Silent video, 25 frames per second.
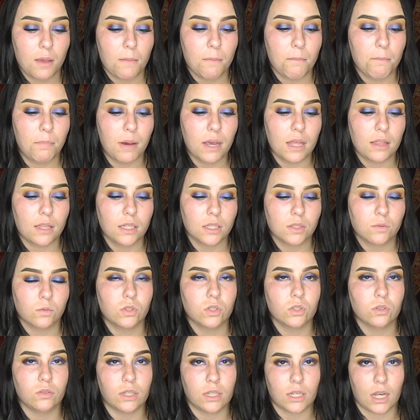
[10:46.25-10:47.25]
but this
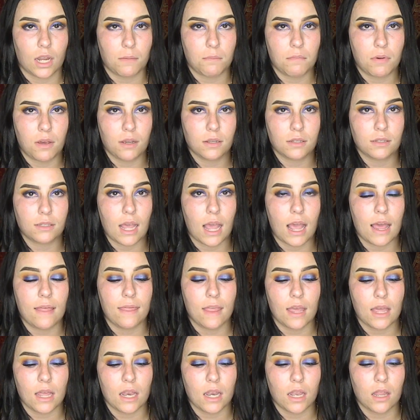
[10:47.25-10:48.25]
one's only 9 bucks, and
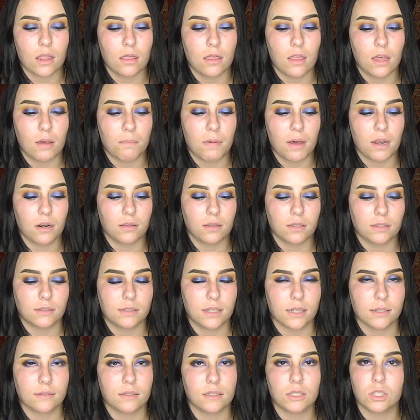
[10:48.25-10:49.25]
then the Better Than
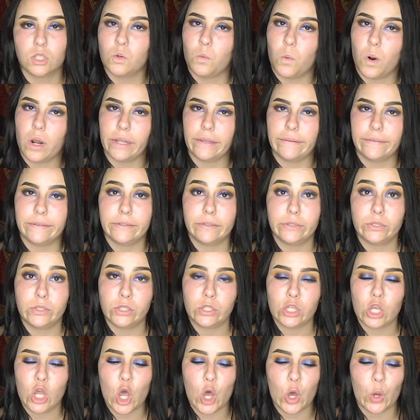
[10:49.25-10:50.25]
Sex is 20
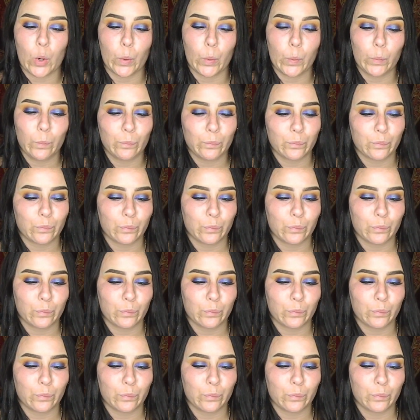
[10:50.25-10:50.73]
So,